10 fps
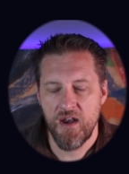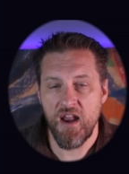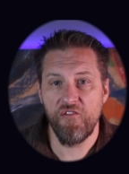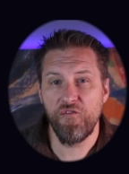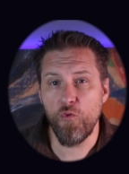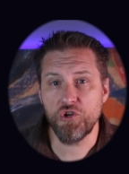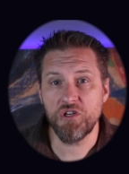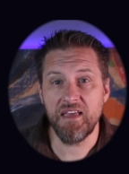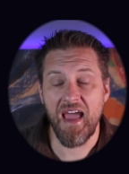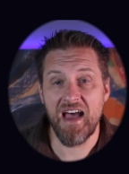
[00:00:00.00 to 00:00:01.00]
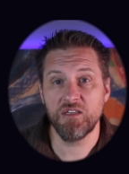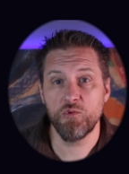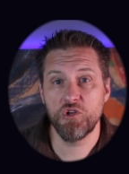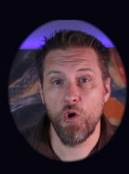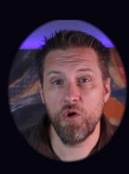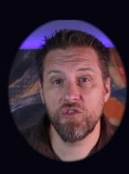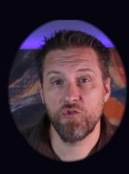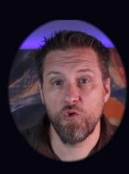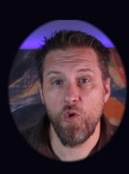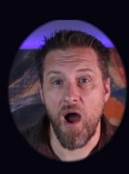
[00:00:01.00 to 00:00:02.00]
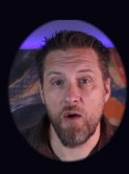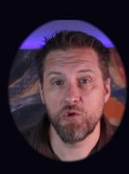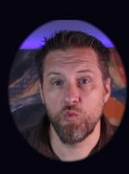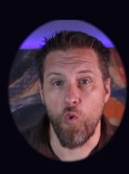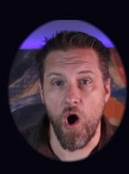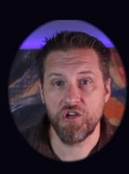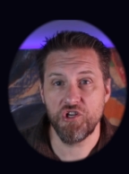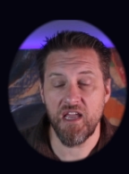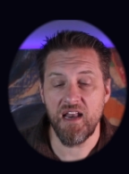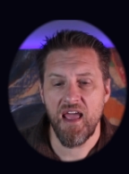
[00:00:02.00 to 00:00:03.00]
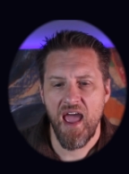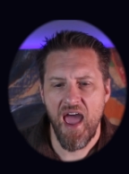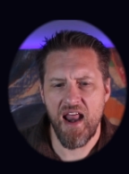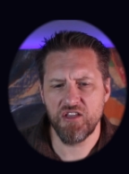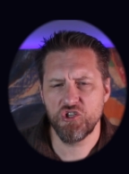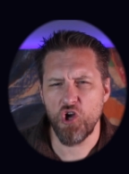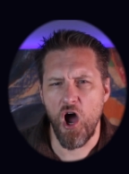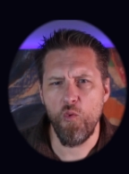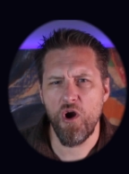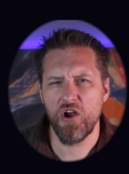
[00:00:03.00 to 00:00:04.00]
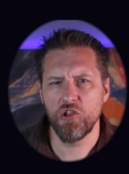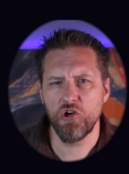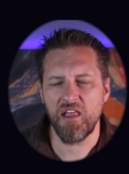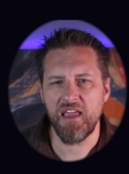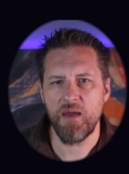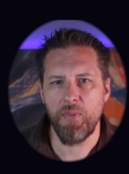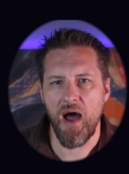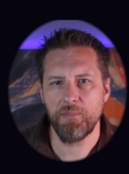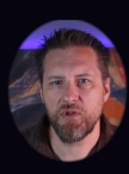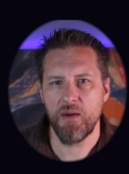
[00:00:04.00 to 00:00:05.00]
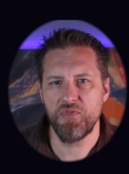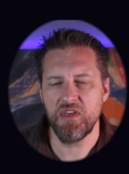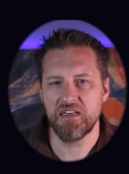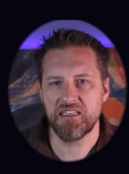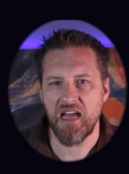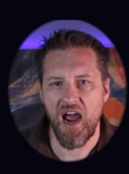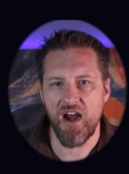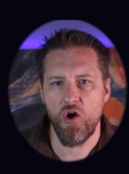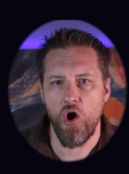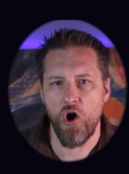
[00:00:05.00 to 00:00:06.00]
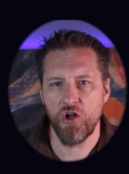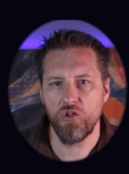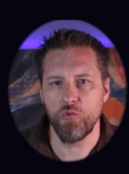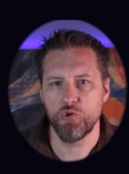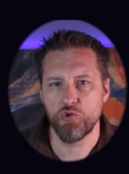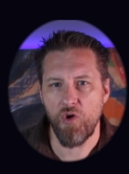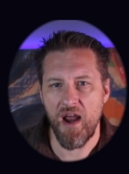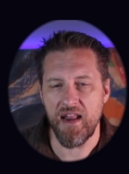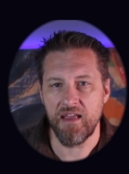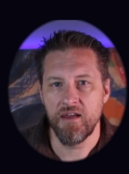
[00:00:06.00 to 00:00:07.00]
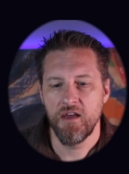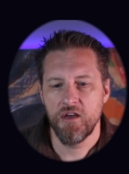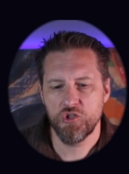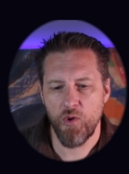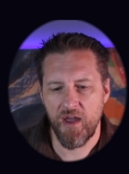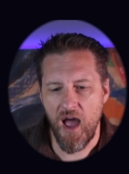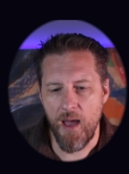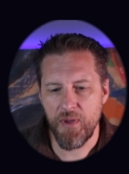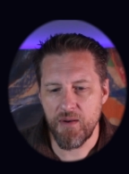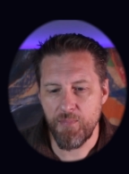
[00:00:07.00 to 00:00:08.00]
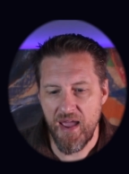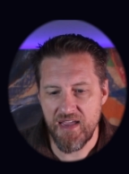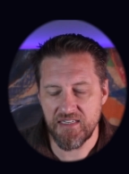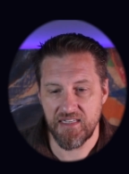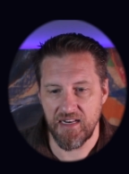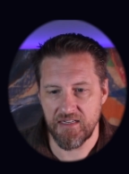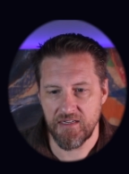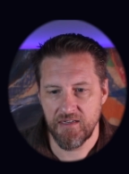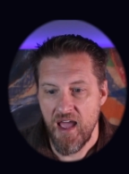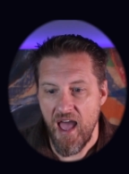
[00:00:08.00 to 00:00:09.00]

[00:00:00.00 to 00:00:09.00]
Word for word: Now, fortunately, as it was going through, I was watching it and I saw where it looked like it popped up the entire article it was writing. So I copy and pasted it.